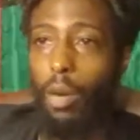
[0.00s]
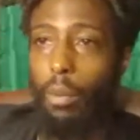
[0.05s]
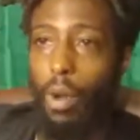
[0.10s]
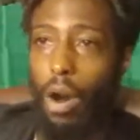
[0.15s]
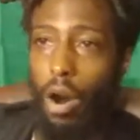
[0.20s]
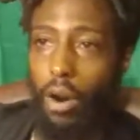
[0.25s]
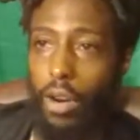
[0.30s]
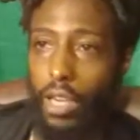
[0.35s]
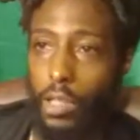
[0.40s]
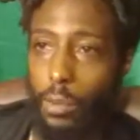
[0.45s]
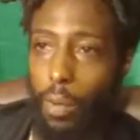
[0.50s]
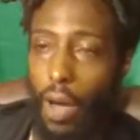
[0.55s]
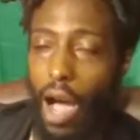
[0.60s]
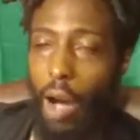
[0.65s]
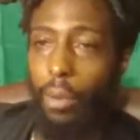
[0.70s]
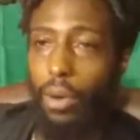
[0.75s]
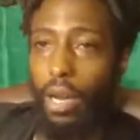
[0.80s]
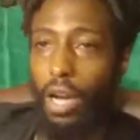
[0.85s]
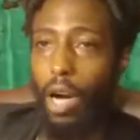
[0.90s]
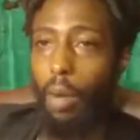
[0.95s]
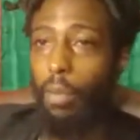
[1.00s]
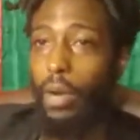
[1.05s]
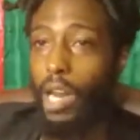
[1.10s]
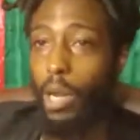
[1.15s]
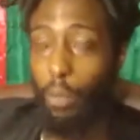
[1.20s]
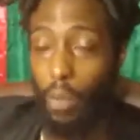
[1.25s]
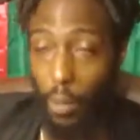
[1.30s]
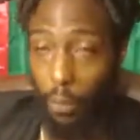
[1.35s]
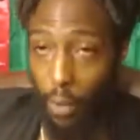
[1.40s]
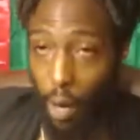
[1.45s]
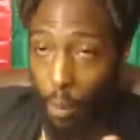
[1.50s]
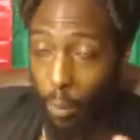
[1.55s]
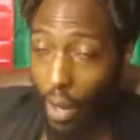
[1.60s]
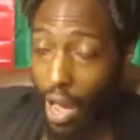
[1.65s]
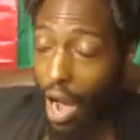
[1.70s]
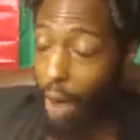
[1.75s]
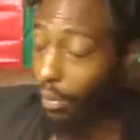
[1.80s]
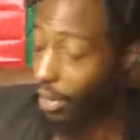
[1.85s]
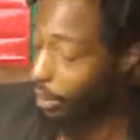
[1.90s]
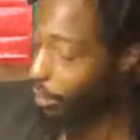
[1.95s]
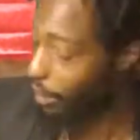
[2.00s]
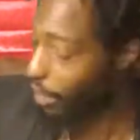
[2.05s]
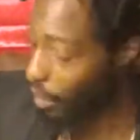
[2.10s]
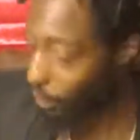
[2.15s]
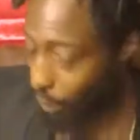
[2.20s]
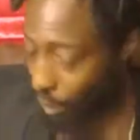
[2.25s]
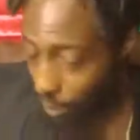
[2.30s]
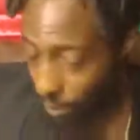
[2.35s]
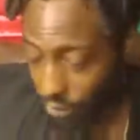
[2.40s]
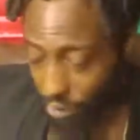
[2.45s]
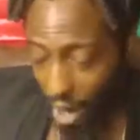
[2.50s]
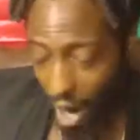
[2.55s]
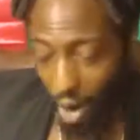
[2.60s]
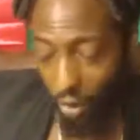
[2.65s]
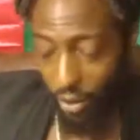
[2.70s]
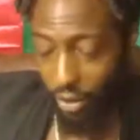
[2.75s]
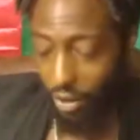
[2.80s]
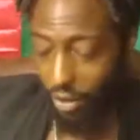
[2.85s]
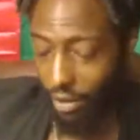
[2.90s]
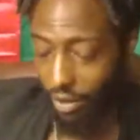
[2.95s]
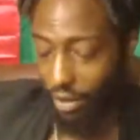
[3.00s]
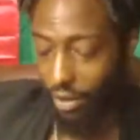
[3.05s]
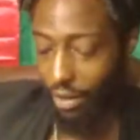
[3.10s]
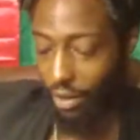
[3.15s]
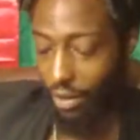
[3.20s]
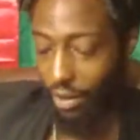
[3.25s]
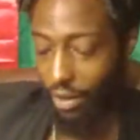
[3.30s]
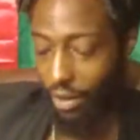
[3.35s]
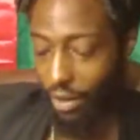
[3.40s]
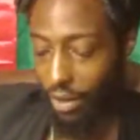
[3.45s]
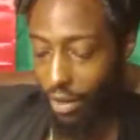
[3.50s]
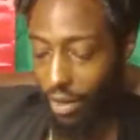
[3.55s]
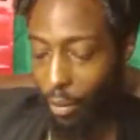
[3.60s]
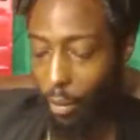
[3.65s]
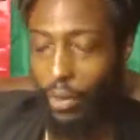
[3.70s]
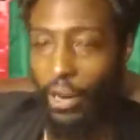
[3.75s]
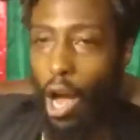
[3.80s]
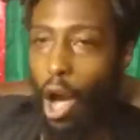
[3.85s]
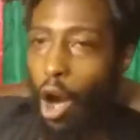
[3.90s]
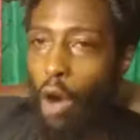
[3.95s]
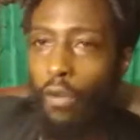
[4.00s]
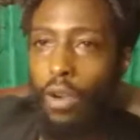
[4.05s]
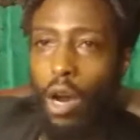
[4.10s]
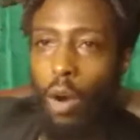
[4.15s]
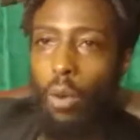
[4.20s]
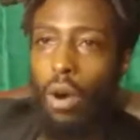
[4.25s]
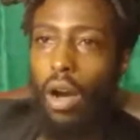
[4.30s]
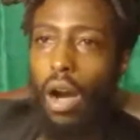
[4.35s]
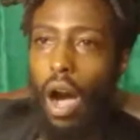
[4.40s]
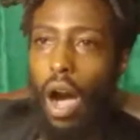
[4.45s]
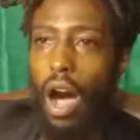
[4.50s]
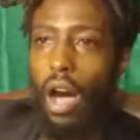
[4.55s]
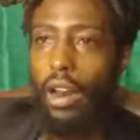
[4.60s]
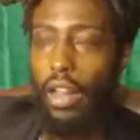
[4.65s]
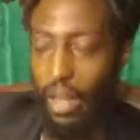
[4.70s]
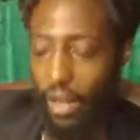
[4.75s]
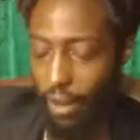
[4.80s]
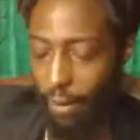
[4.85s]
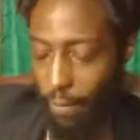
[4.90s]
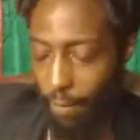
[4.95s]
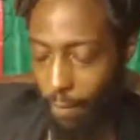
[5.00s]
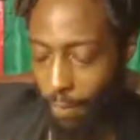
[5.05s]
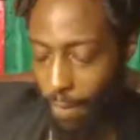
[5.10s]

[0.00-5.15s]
America is Babylon. Many people are babbling. Many people talking it. But they don't even know what God is.